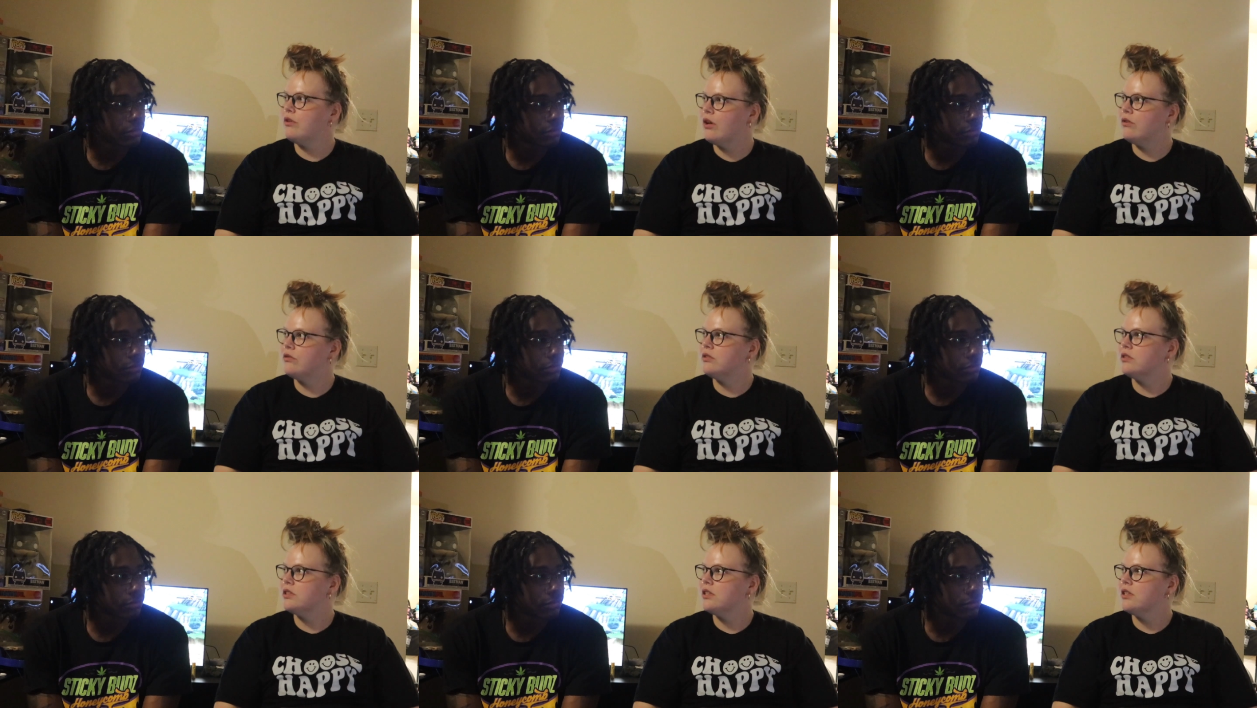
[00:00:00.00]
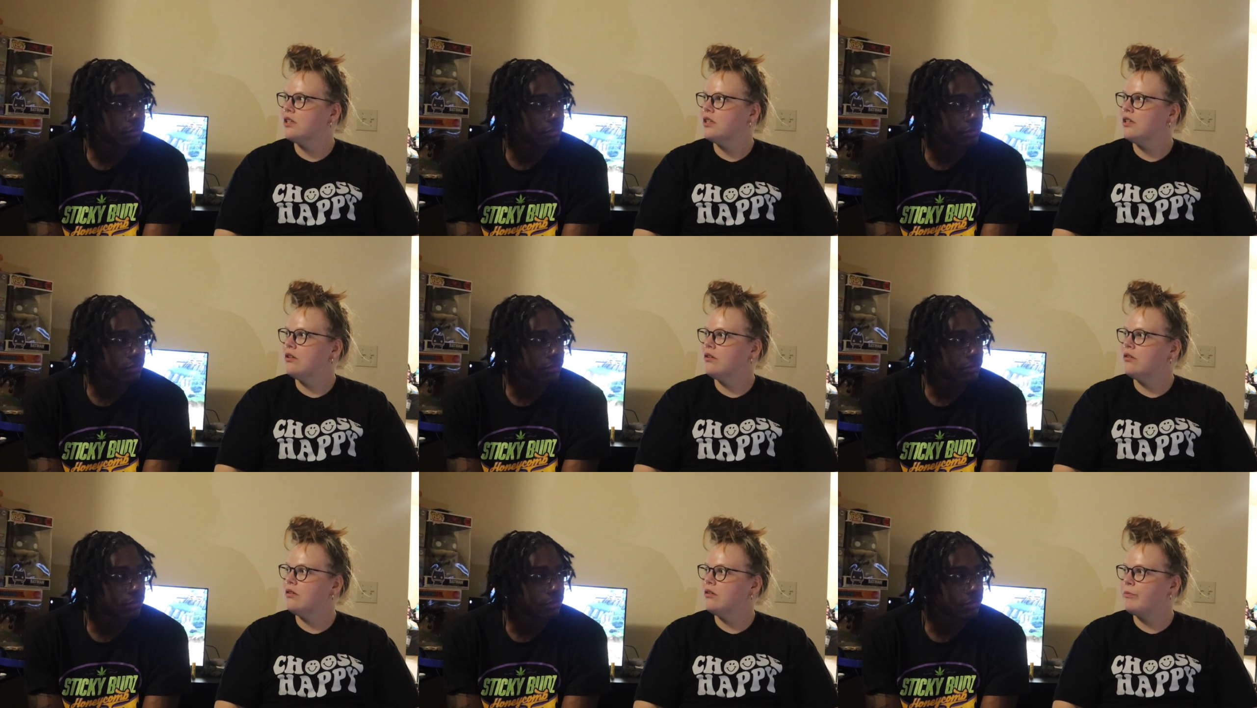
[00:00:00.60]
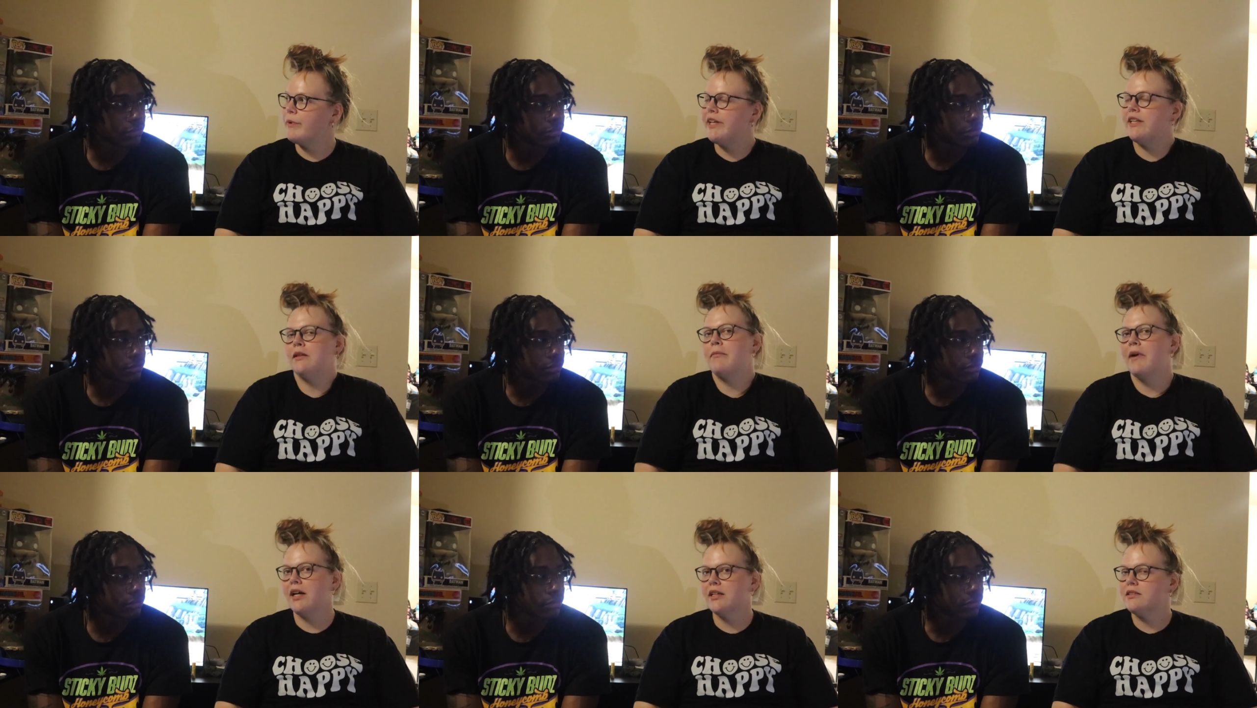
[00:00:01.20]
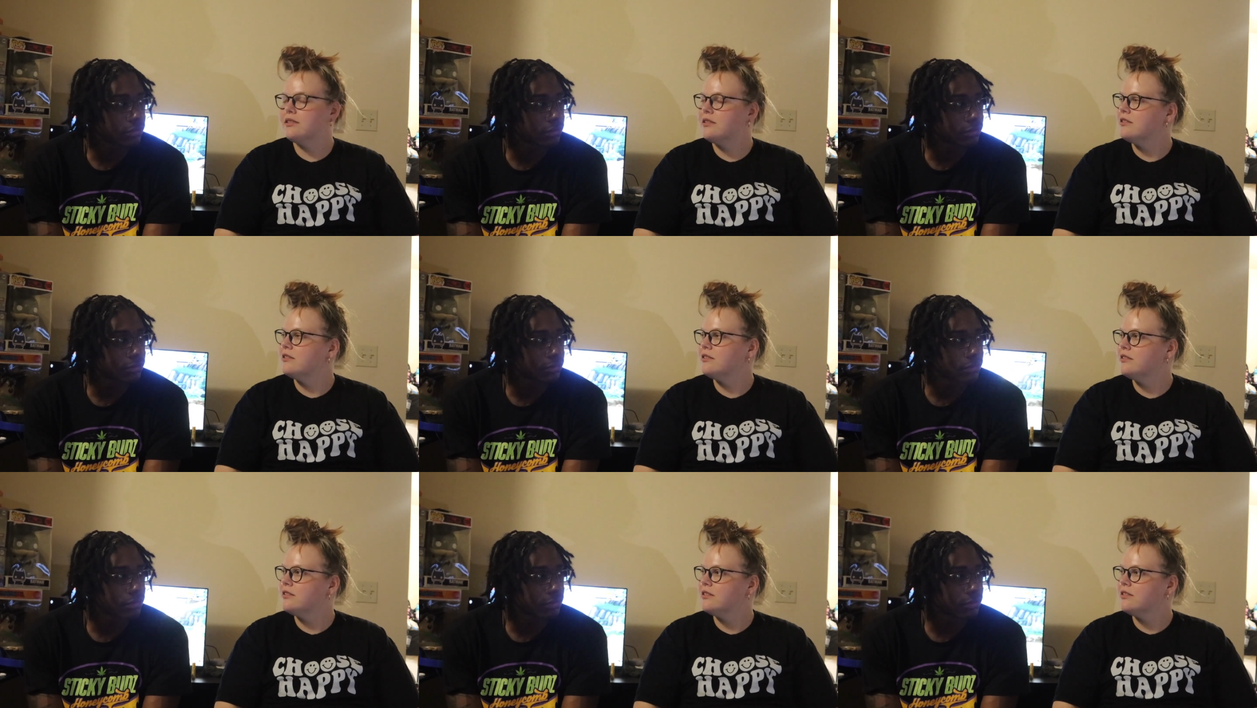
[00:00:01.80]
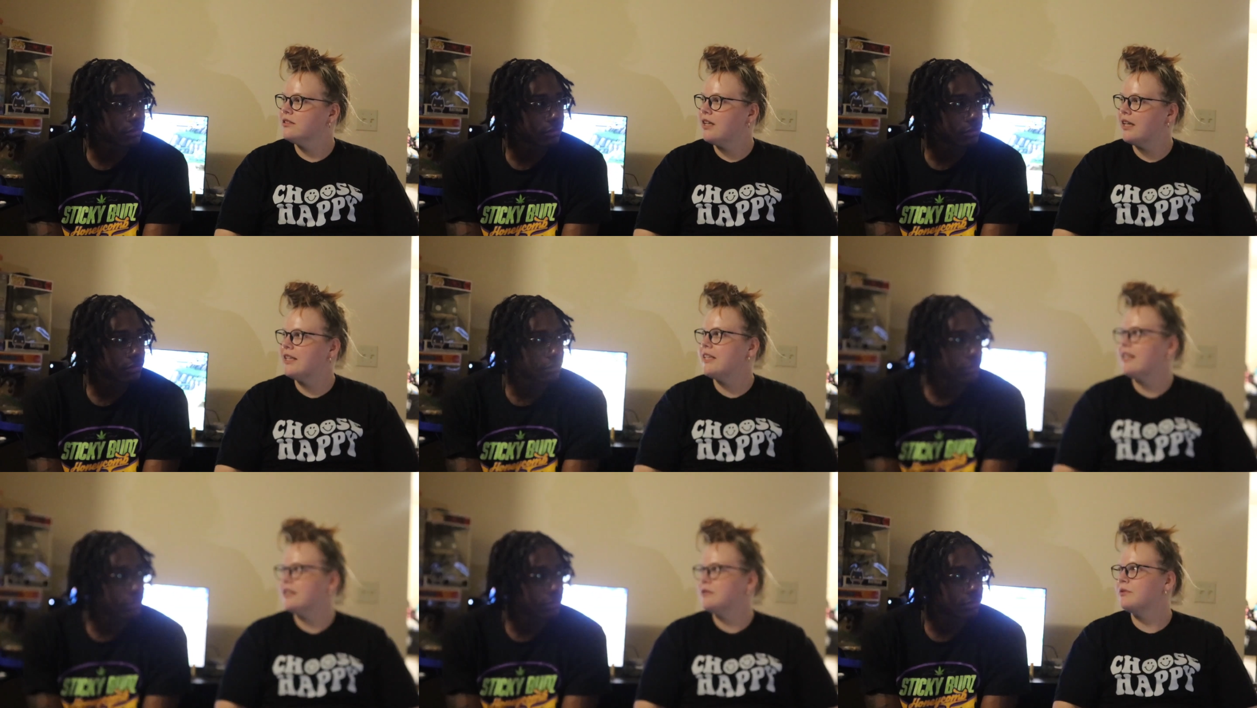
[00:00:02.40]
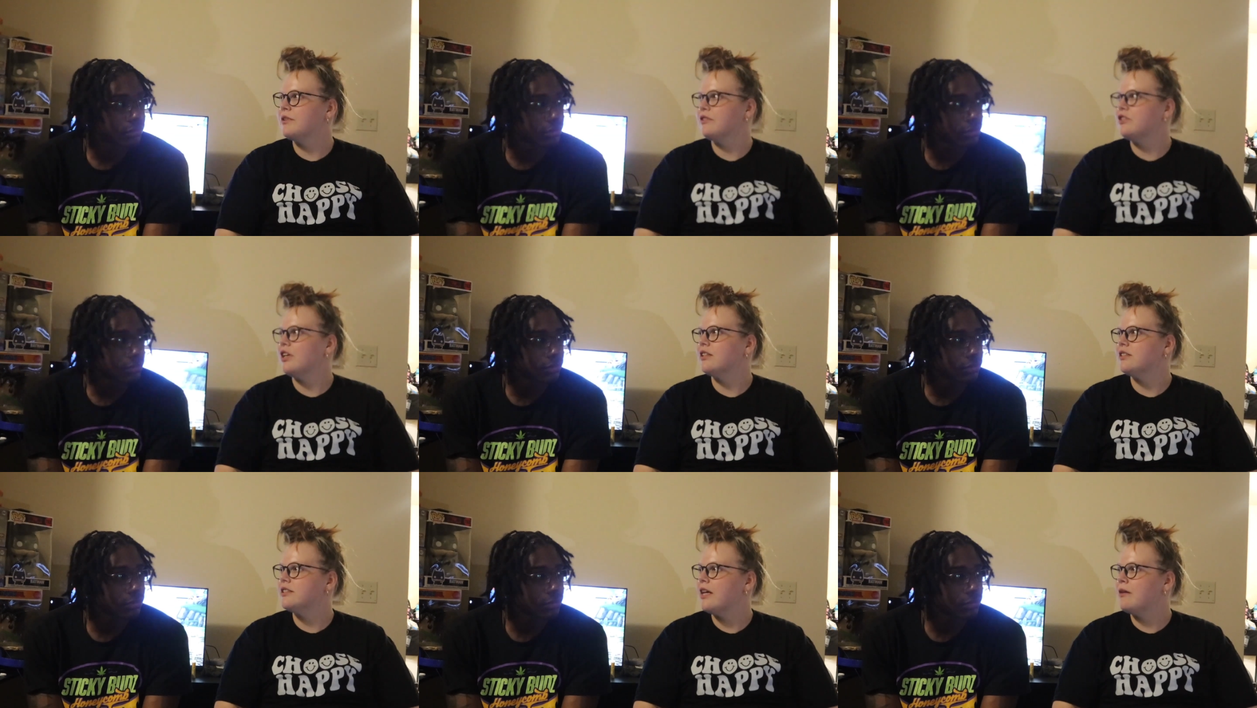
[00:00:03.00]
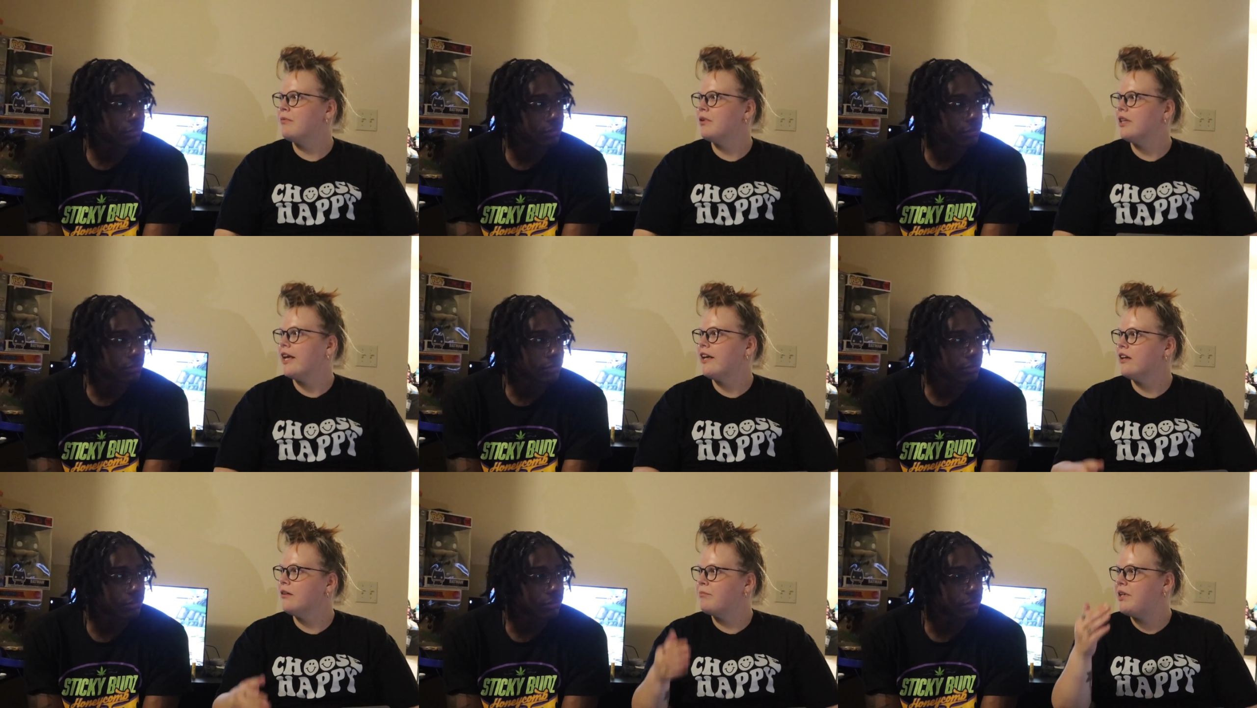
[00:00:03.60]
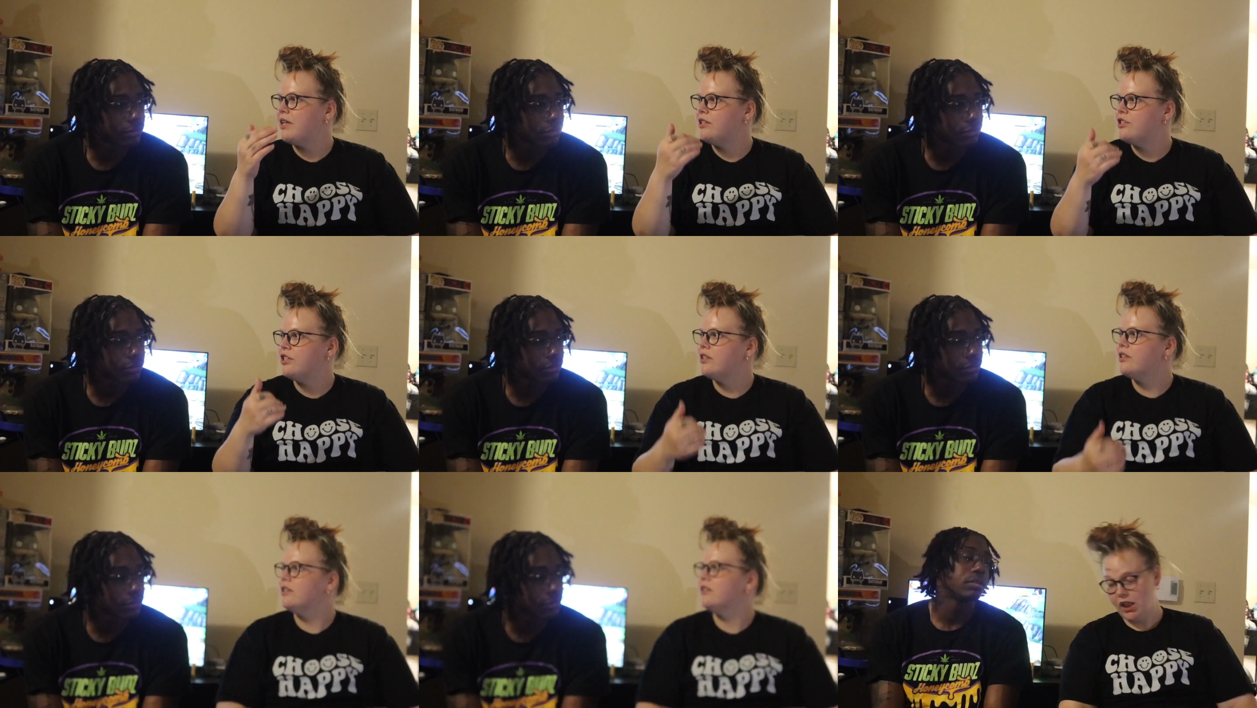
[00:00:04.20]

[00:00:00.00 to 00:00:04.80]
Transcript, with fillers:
Speaker 1: knows weed the best. I think that's what they're trying to say, but like PG.